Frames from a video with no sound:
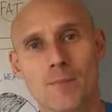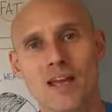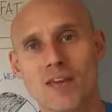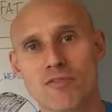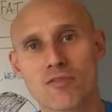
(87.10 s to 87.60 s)

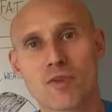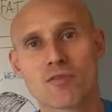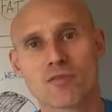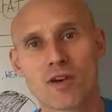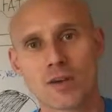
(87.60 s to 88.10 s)
plate of food
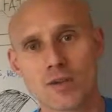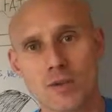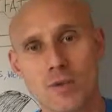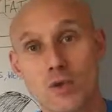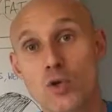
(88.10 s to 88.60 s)
in front of
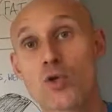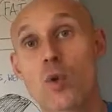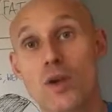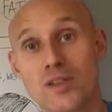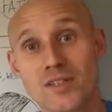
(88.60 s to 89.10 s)
them and good
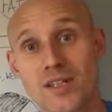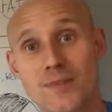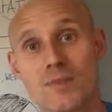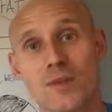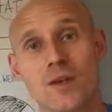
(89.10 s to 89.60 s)

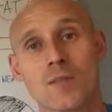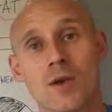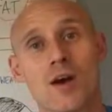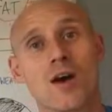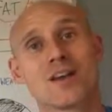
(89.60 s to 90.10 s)
quality,
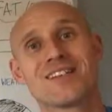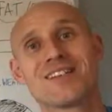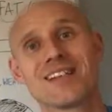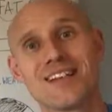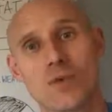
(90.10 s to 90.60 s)
but
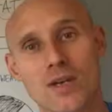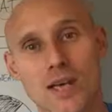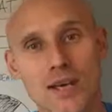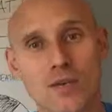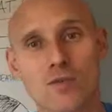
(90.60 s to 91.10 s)
ideally
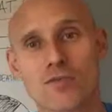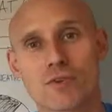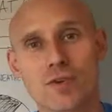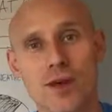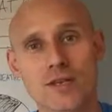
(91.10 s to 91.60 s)
organic or
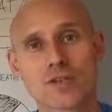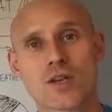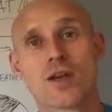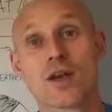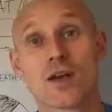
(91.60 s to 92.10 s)
free range,
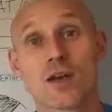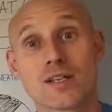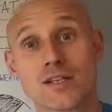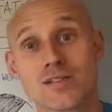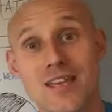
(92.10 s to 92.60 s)

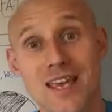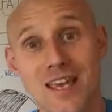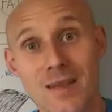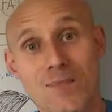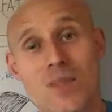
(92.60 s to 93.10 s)
which is
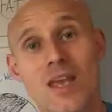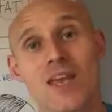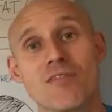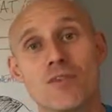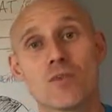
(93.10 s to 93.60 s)
key.
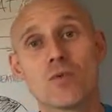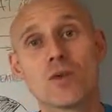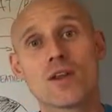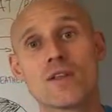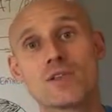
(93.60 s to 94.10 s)
If you're
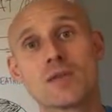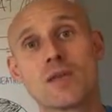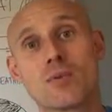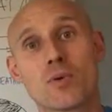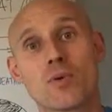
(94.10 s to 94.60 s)
one of these
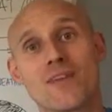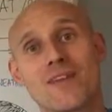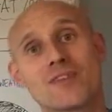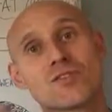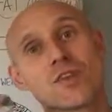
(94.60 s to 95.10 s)
people,
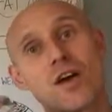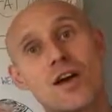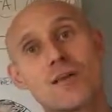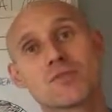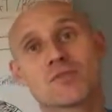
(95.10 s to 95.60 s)
then it's
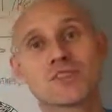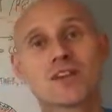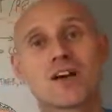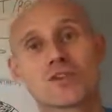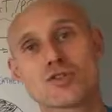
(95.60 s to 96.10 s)
time to
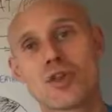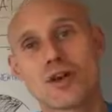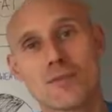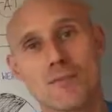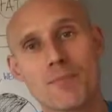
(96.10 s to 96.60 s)
start
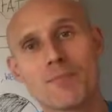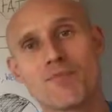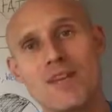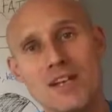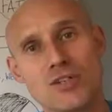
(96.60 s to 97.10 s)
trying to
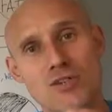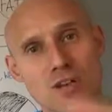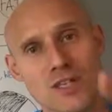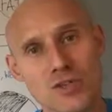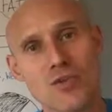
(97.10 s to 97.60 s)
really
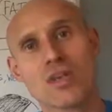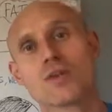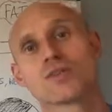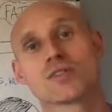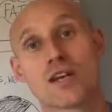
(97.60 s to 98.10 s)
try and treat
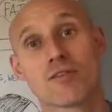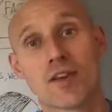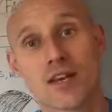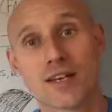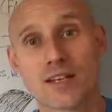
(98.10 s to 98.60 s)
yourself
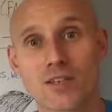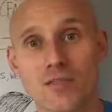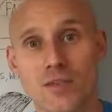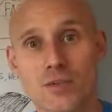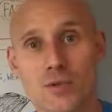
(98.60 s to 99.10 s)
like an
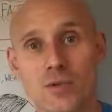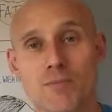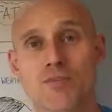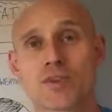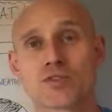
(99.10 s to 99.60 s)
individual
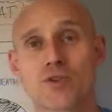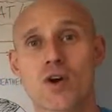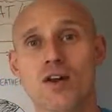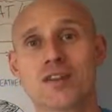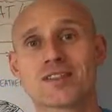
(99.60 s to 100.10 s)
and
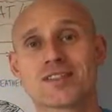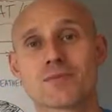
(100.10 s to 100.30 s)
try and